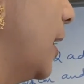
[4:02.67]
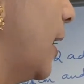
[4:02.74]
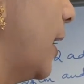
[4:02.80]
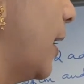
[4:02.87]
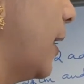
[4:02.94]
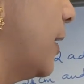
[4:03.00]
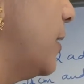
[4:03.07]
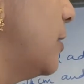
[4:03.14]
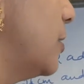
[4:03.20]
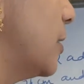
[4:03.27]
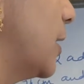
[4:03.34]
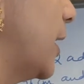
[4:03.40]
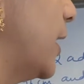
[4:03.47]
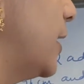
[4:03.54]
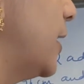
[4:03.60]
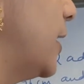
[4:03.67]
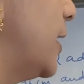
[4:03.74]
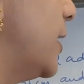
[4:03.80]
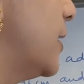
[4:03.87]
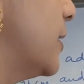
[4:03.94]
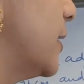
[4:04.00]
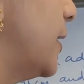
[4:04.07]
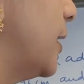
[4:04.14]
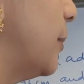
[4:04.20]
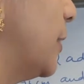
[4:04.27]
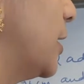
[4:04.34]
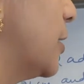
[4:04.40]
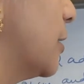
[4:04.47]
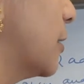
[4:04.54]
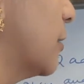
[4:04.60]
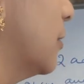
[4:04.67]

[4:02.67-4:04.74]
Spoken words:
and 18 centimeter.